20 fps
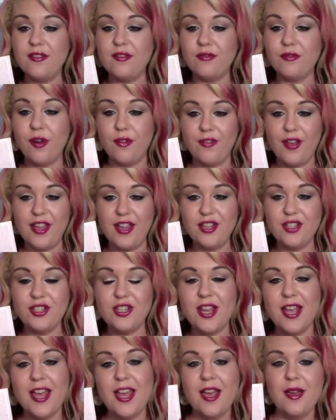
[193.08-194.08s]
Revenge,
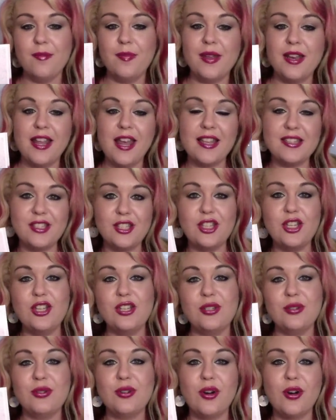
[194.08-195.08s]
but it has a
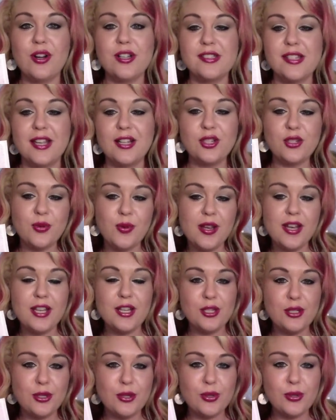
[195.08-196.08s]
cute little chorus like
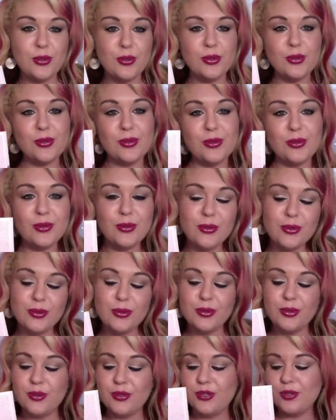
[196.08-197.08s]
22, ooh,
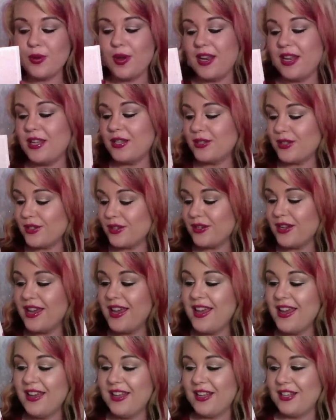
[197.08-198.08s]
ooh, 22.
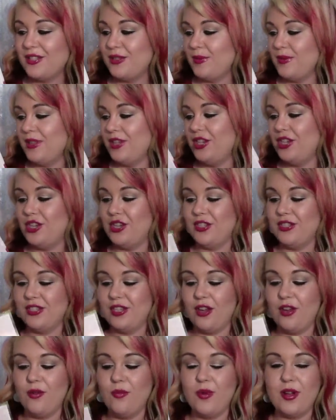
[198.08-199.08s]
It's really cute.
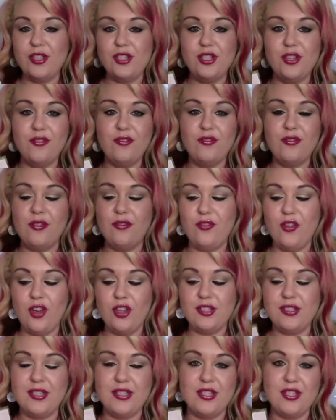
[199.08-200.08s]
So once you
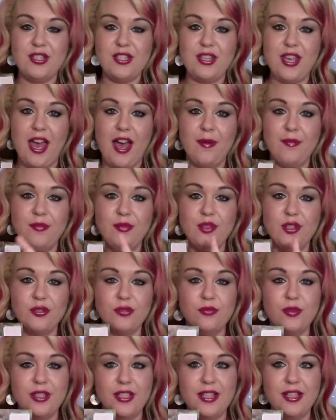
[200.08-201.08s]
first listen to the album,
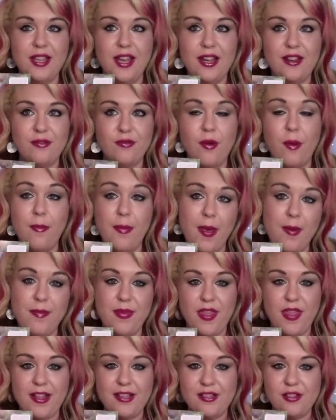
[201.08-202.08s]
you'll really like
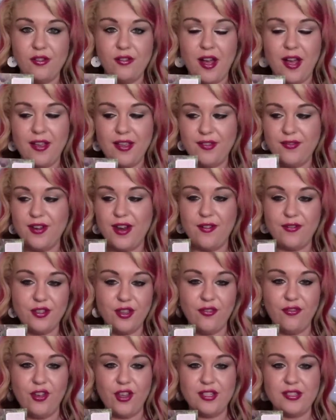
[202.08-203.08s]
remember that song even
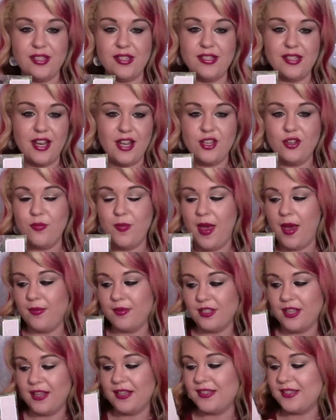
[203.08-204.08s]
after the first listen, and you'll be able
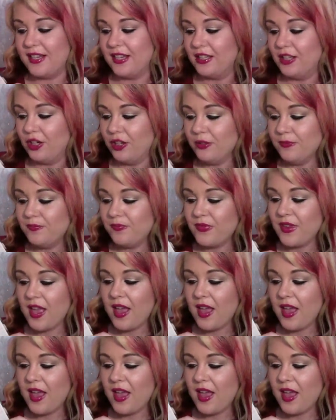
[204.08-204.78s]
to like sing along.